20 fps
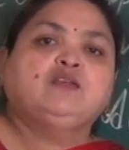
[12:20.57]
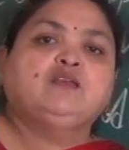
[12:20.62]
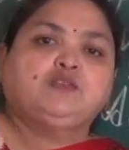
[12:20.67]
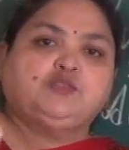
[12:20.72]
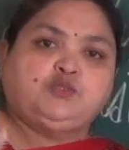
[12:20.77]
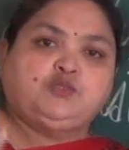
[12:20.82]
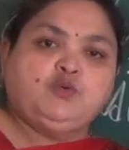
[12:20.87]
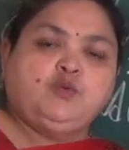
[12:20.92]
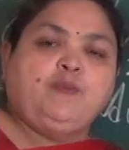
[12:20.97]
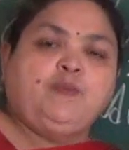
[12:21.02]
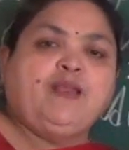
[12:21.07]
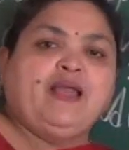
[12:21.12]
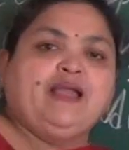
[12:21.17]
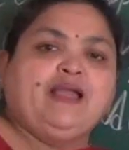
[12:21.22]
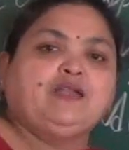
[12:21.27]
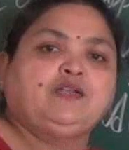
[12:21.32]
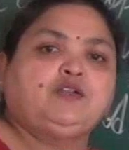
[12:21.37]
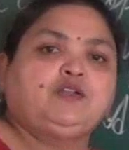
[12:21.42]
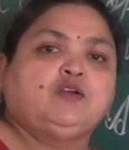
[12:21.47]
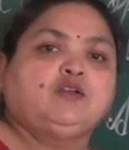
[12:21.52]

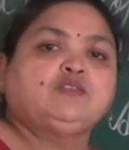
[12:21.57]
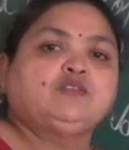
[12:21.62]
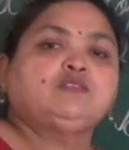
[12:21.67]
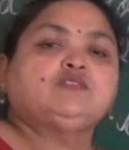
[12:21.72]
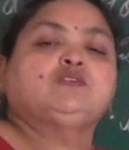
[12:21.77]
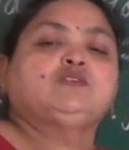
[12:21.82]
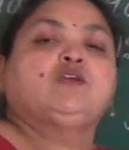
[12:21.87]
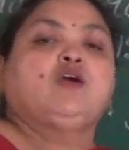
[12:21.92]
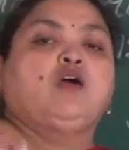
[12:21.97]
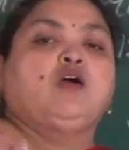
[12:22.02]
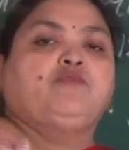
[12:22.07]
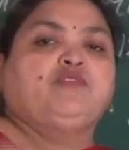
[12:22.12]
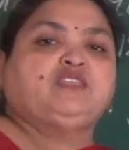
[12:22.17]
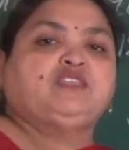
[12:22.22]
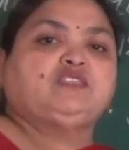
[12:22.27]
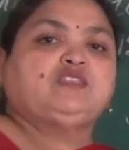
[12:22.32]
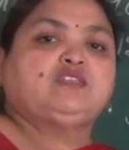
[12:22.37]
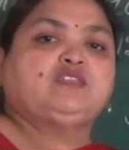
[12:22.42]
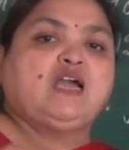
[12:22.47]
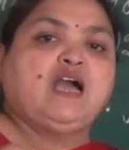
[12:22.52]
zooplanktons,
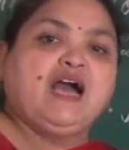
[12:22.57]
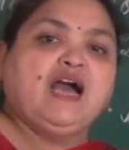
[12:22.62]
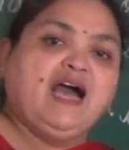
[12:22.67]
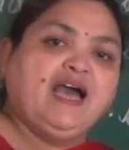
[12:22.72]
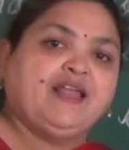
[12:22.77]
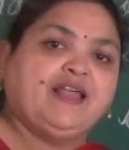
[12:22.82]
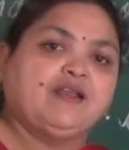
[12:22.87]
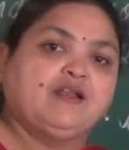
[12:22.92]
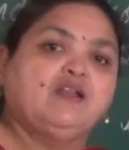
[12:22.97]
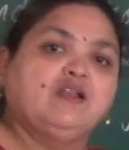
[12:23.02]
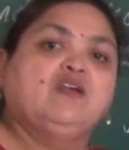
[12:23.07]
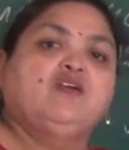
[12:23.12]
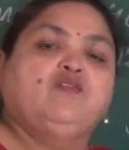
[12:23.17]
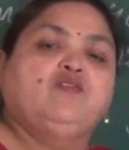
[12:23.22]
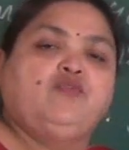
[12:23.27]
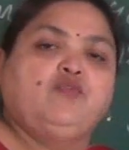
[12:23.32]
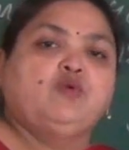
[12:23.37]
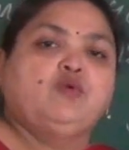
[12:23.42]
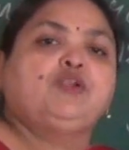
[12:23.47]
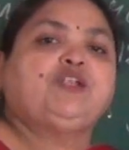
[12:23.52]
which are
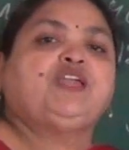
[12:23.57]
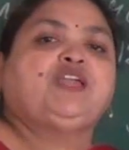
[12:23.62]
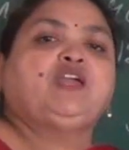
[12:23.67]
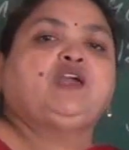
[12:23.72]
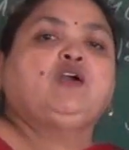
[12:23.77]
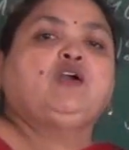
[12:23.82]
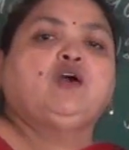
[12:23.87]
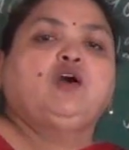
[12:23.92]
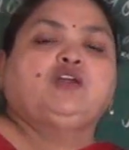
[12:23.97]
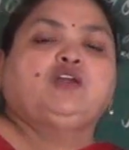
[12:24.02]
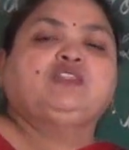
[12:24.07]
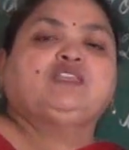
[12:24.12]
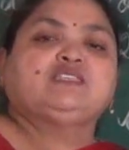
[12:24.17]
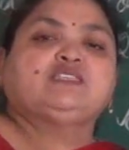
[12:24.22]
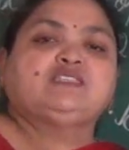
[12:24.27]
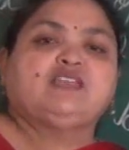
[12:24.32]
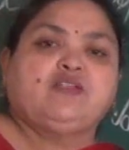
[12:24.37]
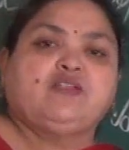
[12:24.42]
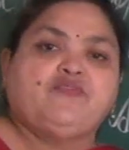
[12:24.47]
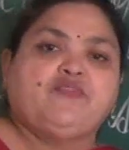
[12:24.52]
floating on the
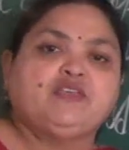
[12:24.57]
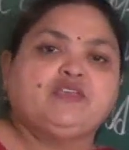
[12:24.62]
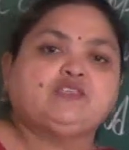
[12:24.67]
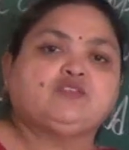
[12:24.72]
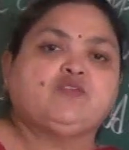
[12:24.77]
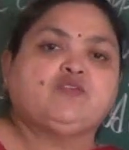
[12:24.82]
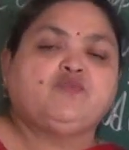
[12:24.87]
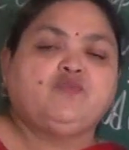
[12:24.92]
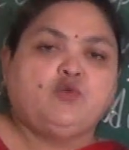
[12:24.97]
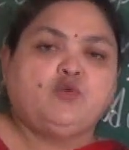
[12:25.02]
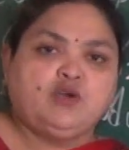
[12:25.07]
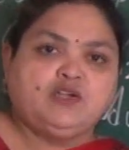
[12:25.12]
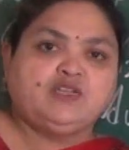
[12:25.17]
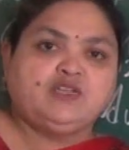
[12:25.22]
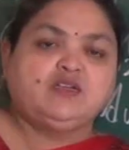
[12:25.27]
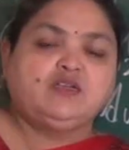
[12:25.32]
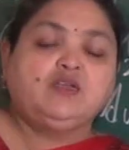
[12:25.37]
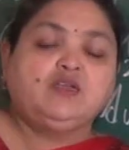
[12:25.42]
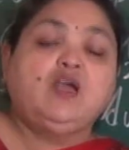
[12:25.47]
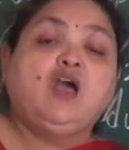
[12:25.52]
surface of
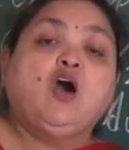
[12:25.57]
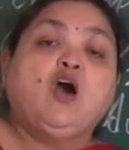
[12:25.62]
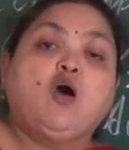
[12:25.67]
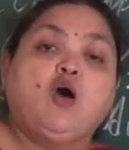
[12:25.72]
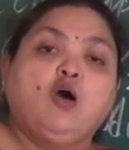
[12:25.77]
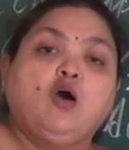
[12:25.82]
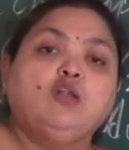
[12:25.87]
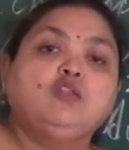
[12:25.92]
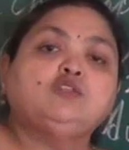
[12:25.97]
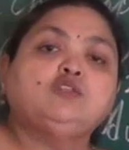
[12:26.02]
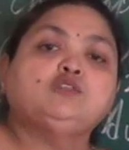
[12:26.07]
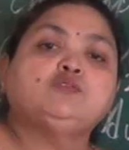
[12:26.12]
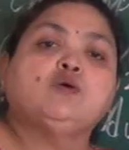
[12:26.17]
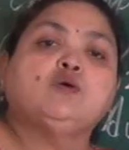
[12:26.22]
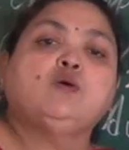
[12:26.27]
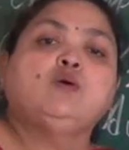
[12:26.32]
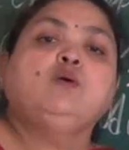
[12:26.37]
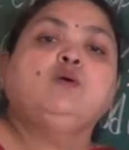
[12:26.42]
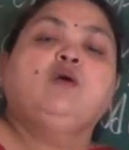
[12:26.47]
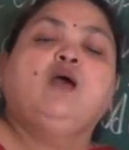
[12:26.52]
water,
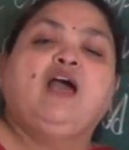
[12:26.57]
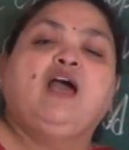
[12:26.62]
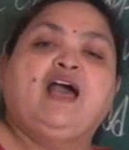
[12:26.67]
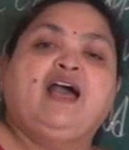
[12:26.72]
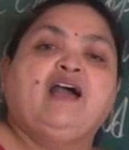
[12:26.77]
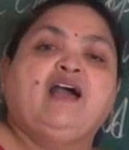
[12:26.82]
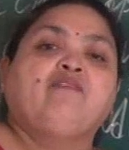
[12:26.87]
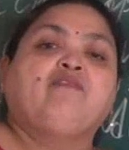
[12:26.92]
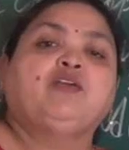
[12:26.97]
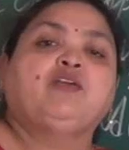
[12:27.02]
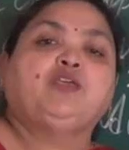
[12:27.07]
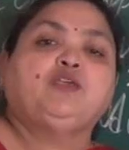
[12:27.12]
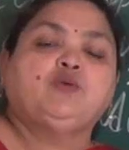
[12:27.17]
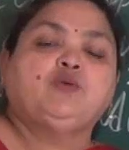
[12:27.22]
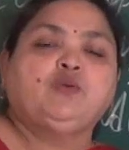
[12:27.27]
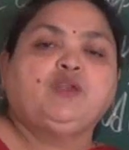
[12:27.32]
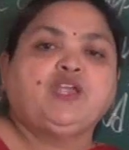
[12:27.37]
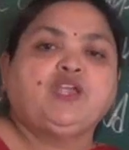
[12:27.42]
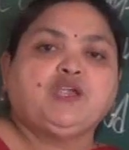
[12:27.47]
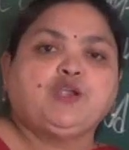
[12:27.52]
also have a
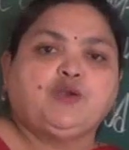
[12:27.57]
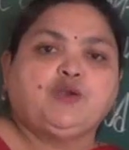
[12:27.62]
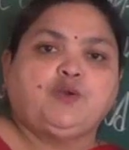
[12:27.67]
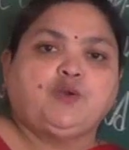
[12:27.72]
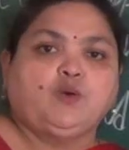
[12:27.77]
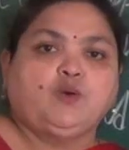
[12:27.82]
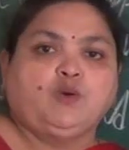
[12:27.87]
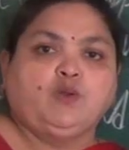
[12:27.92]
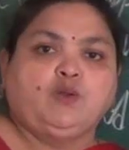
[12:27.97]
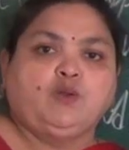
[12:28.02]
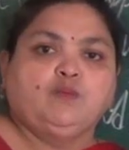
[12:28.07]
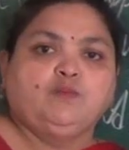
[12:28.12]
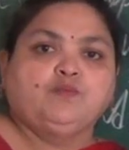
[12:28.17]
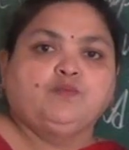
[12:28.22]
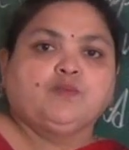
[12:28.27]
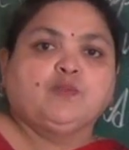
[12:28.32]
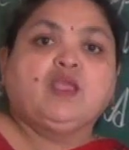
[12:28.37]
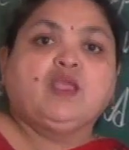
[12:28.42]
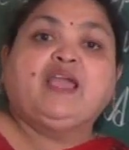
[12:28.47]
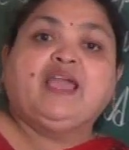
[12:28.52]
unique role
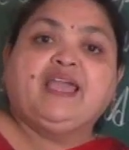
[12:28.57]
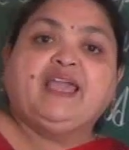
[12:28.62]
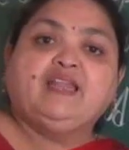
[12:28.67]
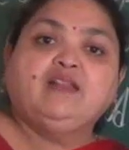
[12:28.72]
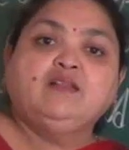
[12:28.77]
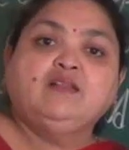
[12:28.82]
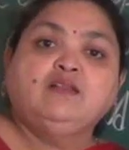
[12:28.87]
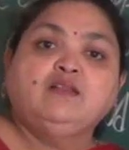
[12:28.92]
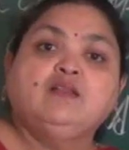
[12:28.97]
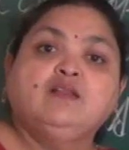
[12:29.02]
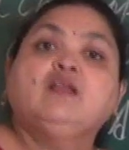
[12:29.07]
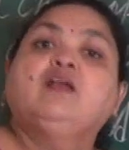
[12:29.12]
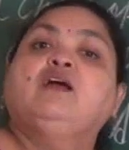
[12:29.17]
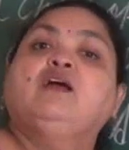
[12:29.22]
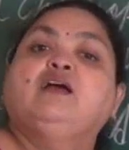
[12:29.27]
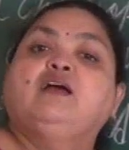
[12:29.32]
in